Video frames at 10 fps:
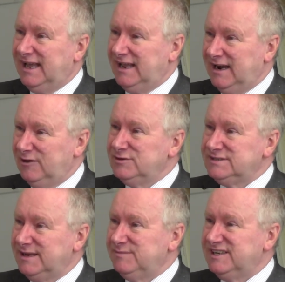it allows
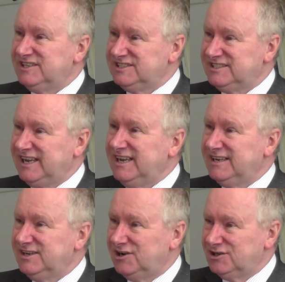them to stay
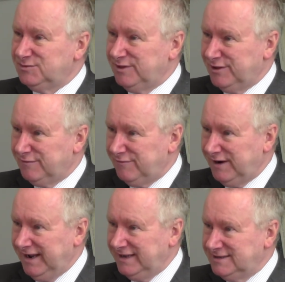in touch with their
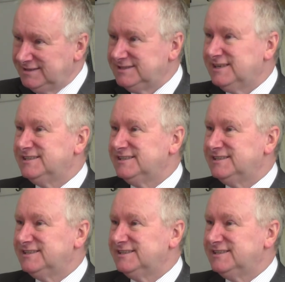friends,